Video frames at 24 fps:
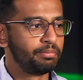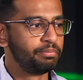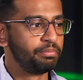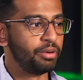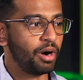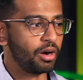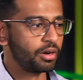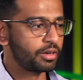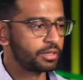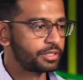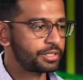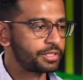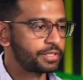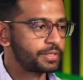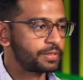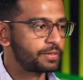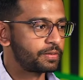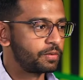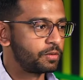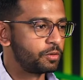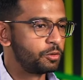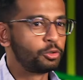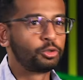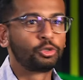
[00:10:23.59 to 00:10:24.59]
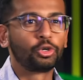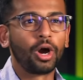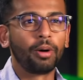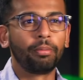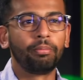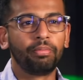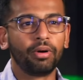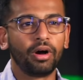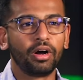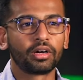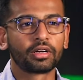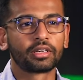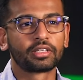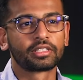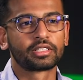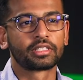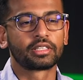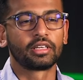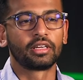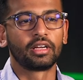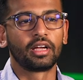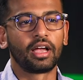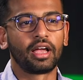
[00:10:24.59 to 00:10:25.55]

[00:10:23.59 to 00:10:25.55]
Box, Dropbox,